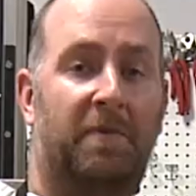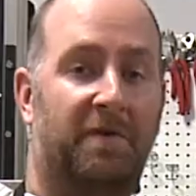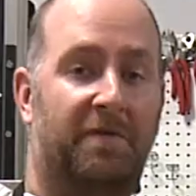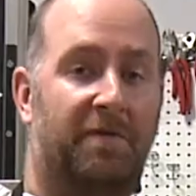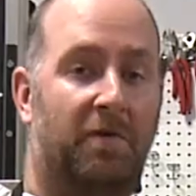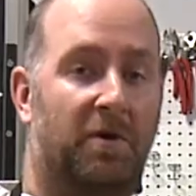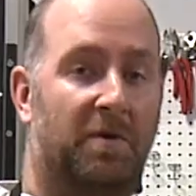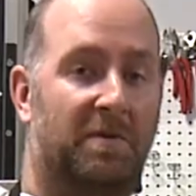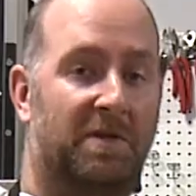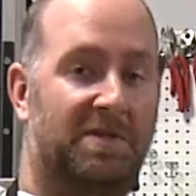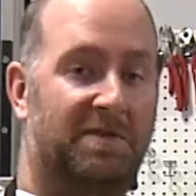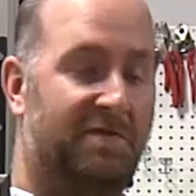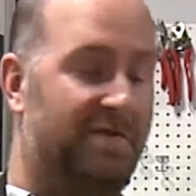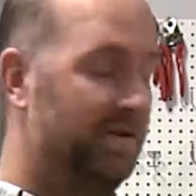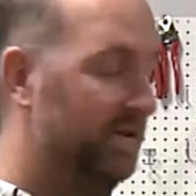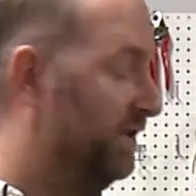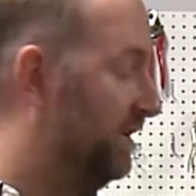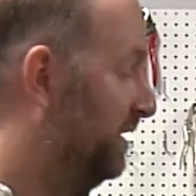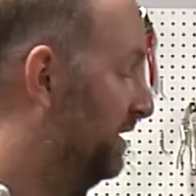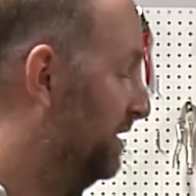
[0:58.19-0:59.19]
performance
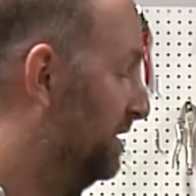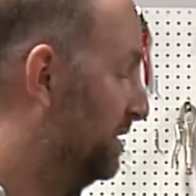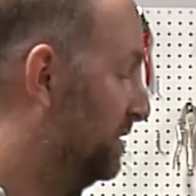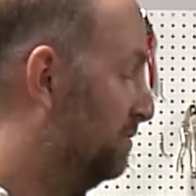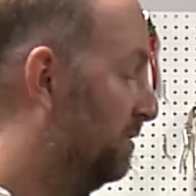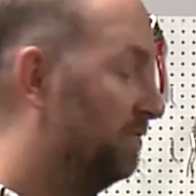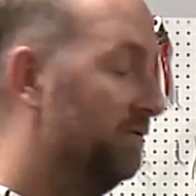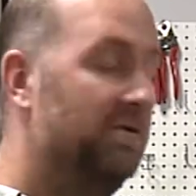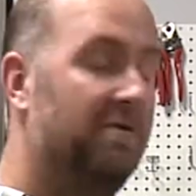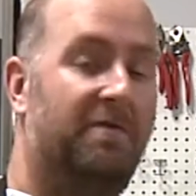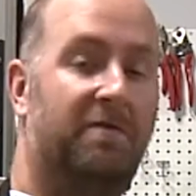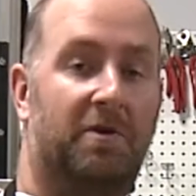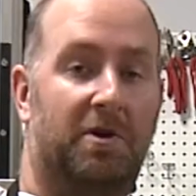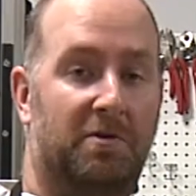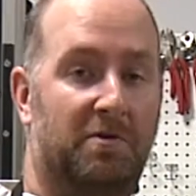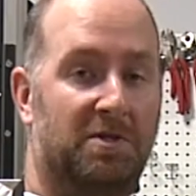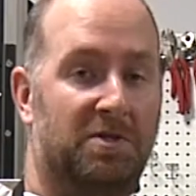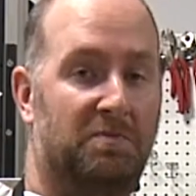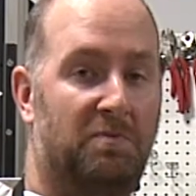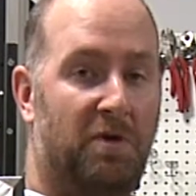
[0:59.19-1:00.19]
furling is what we refer
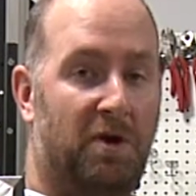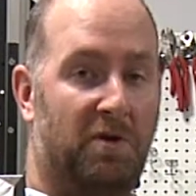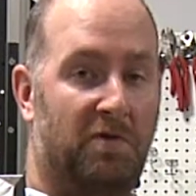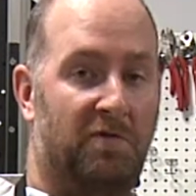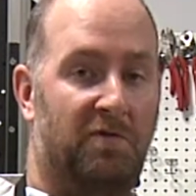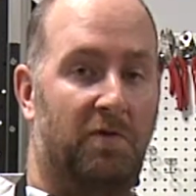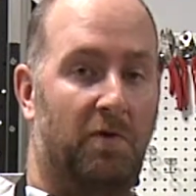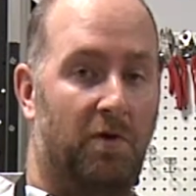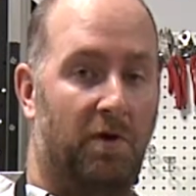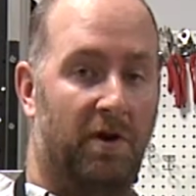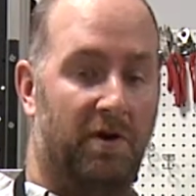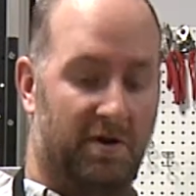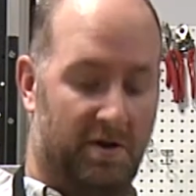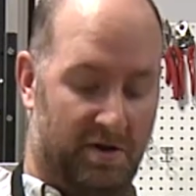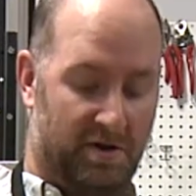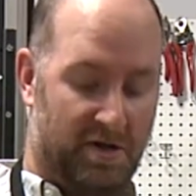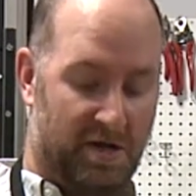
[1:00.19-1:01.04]
to as Mark IV.